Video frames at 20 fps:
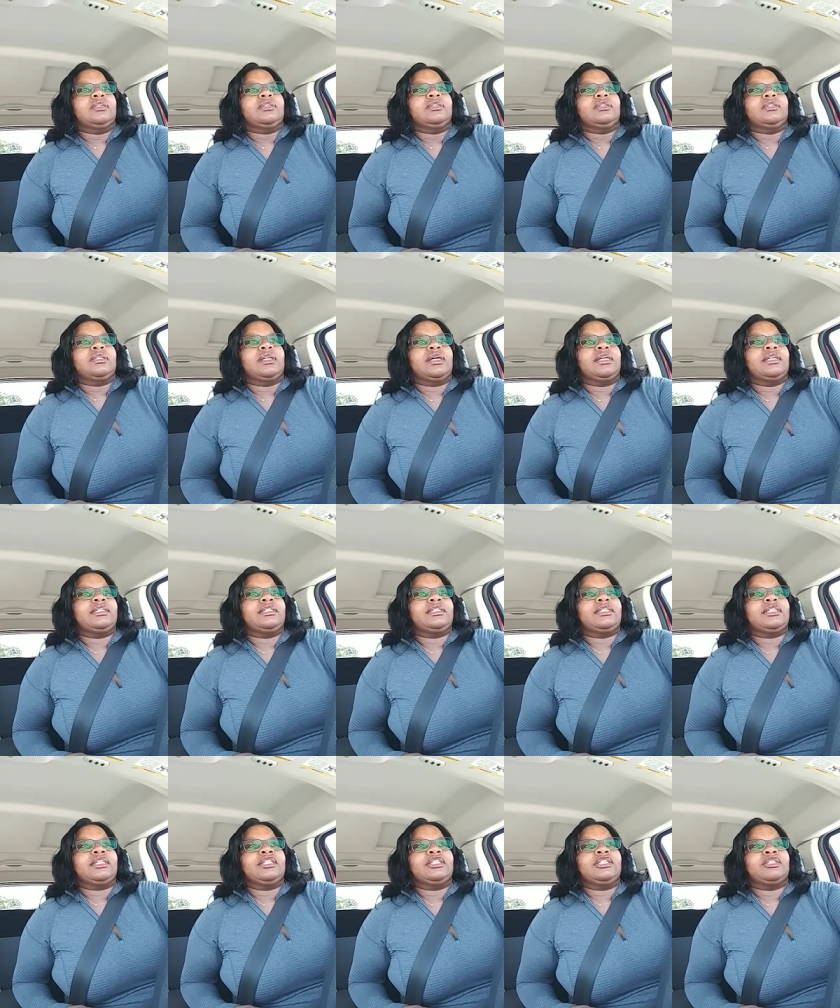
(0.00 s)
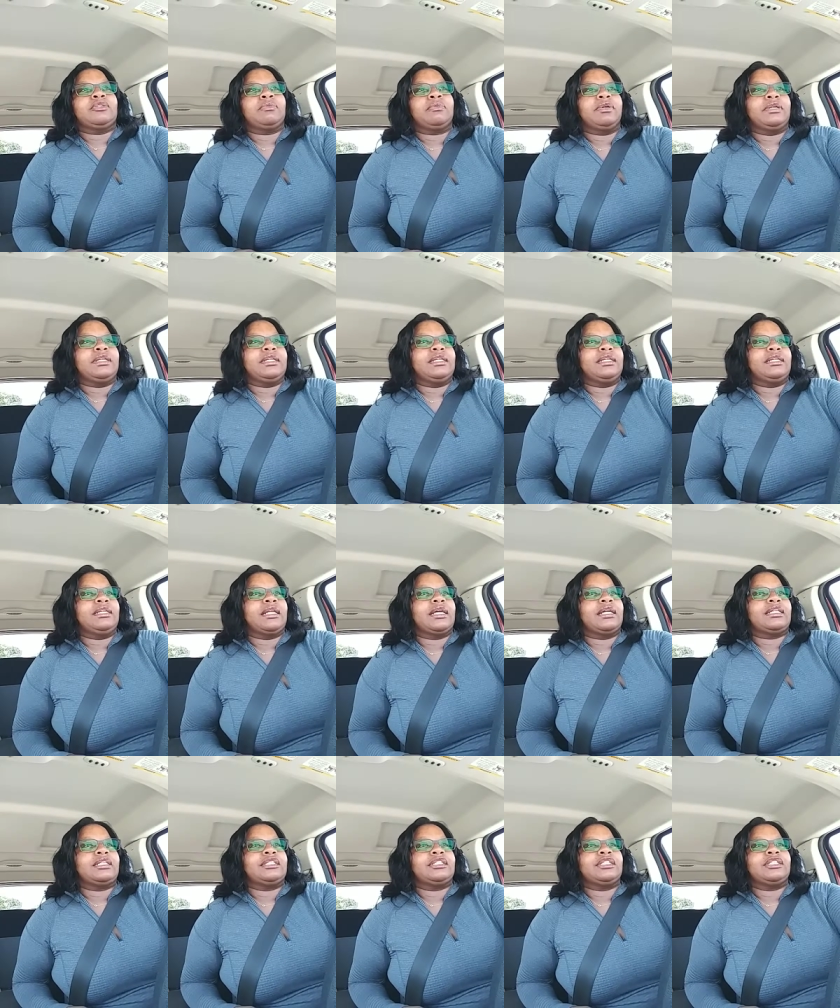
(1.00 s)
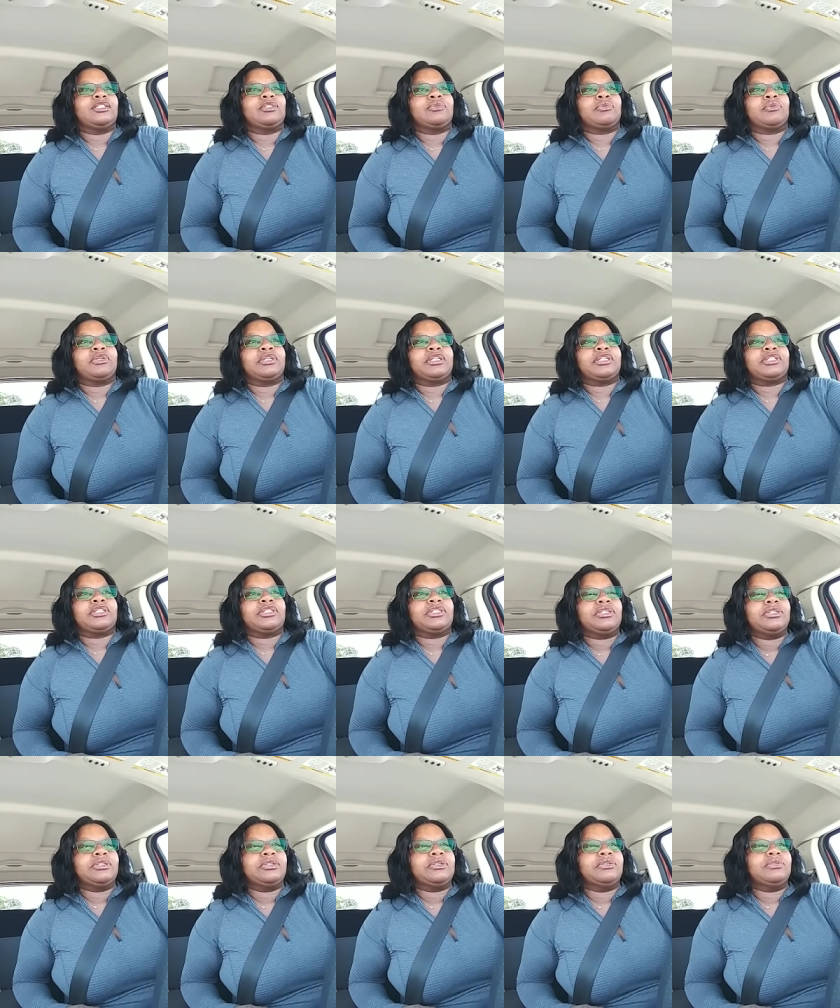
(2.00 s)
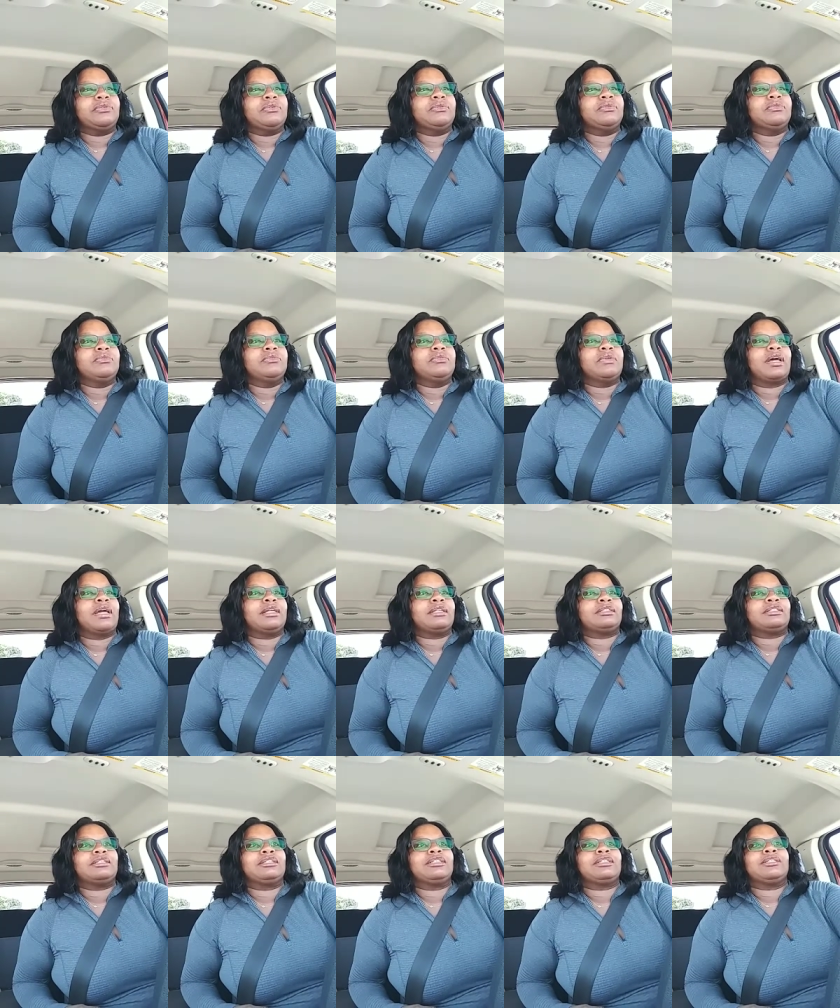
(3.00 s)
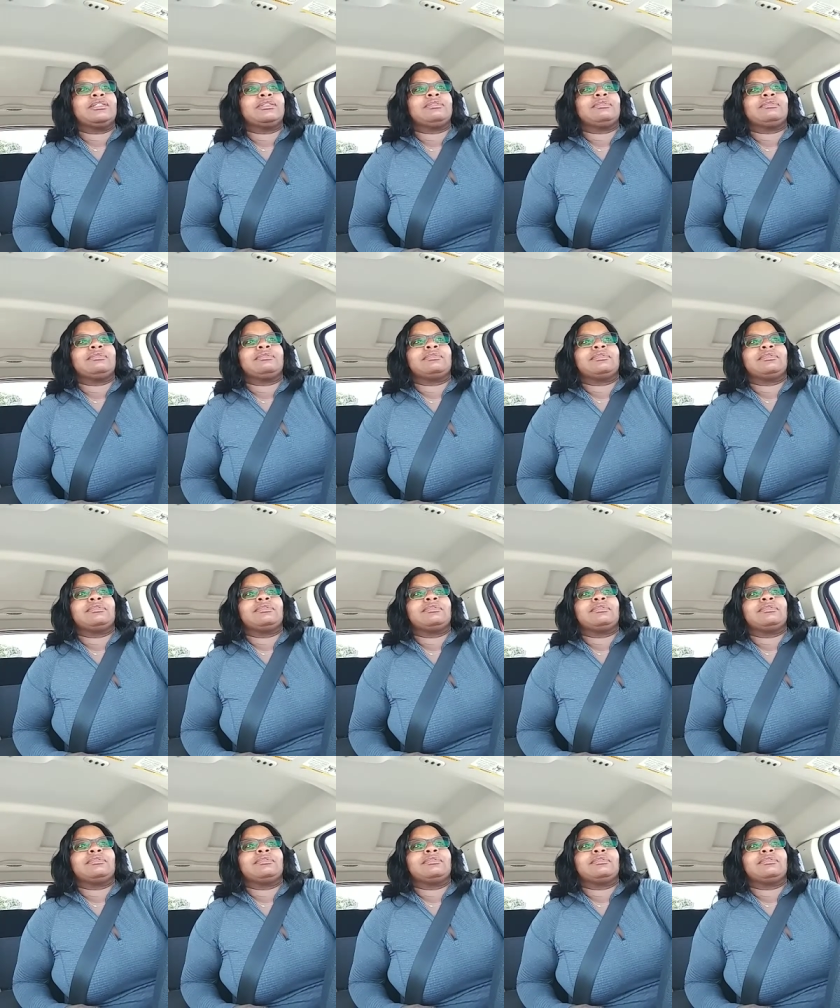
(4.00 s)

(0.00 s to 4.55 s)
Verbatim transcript: 1920, 1922, 19,